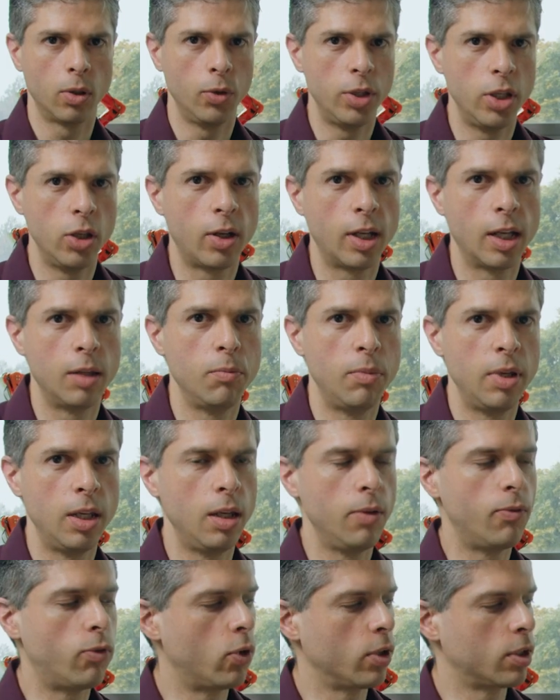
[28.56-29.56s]
you can
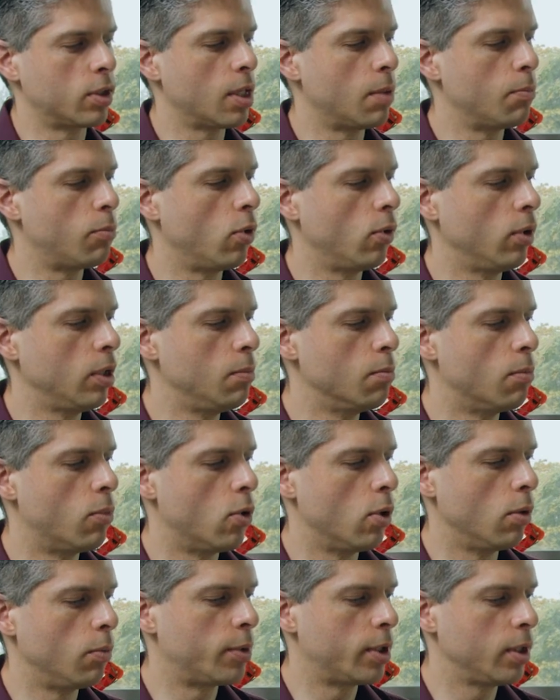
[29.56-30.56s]
be, for example,
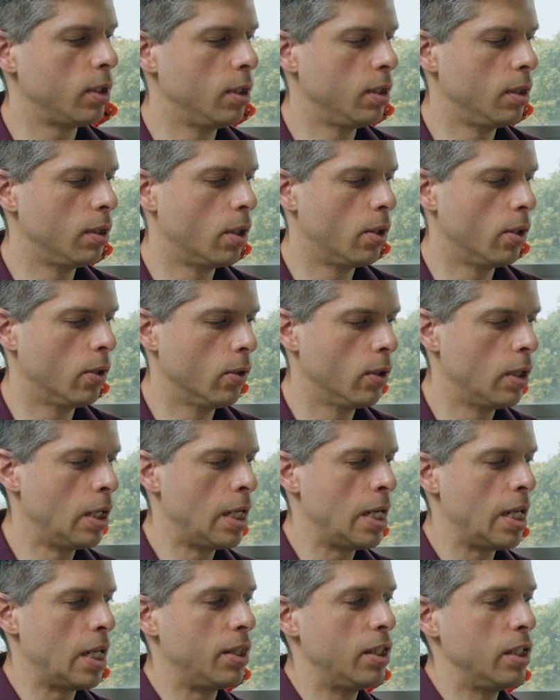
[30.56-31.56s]
involved in the
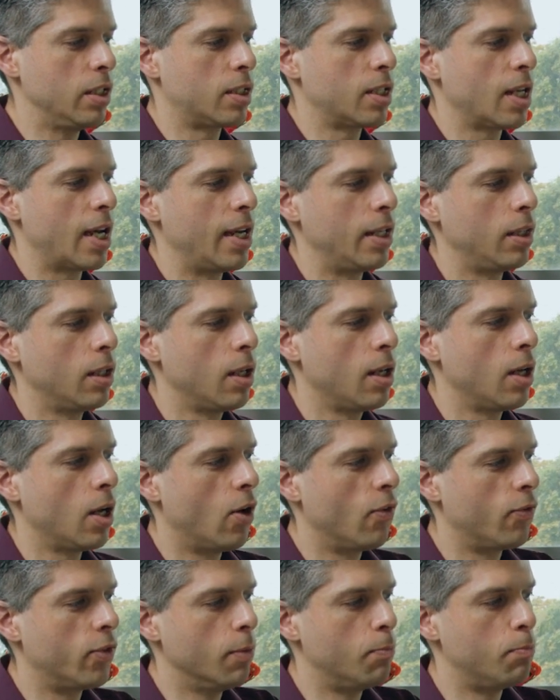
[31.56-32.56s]
design
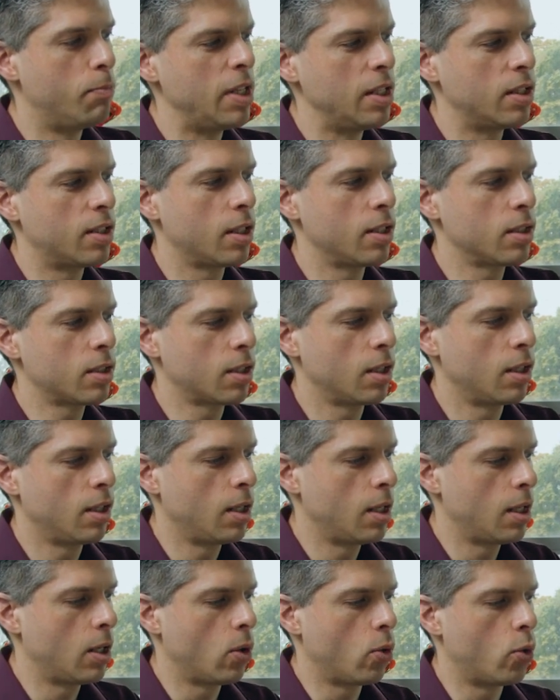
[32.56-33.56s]
of the pieces,
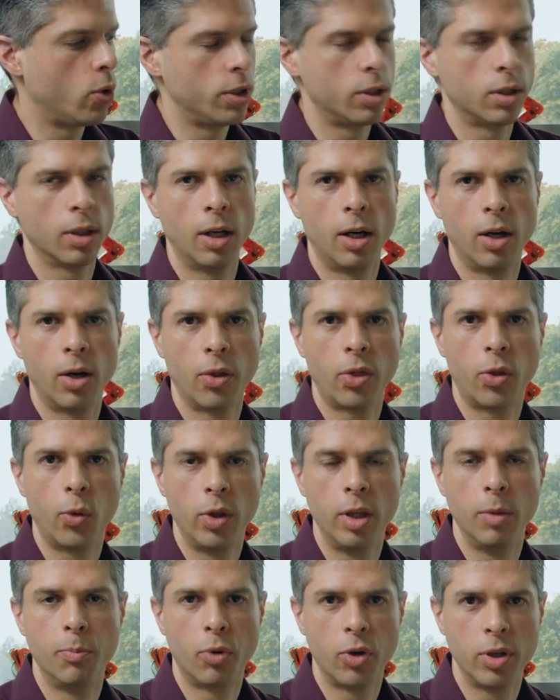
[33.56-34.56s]
which are
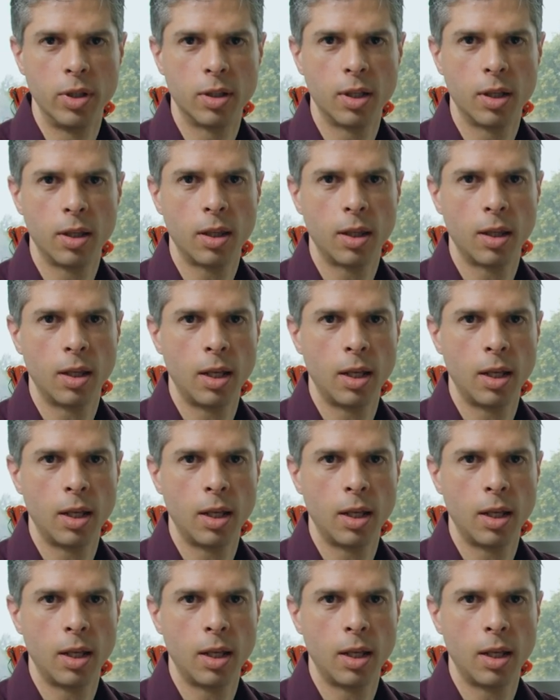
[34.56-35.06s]
3D printed.